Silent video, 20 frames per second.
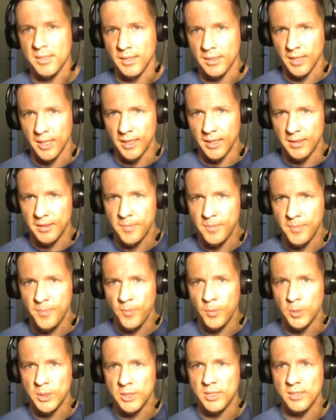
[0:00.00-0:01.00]
gland,
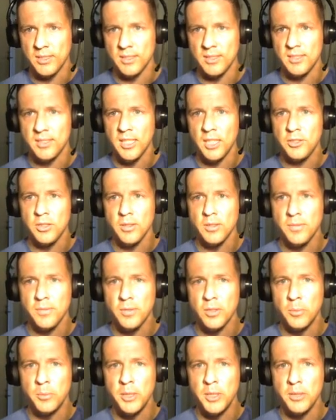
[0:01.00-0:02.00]
which is essential
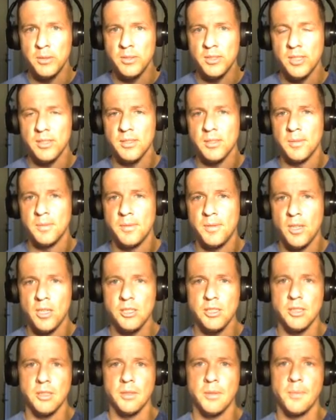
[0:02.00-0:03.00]
for immune system
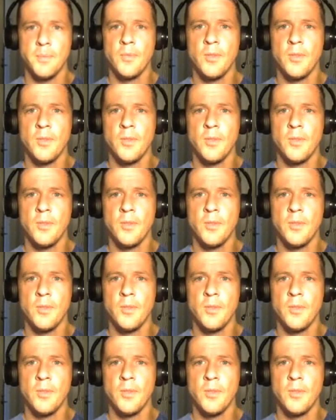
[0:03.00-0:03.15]
function.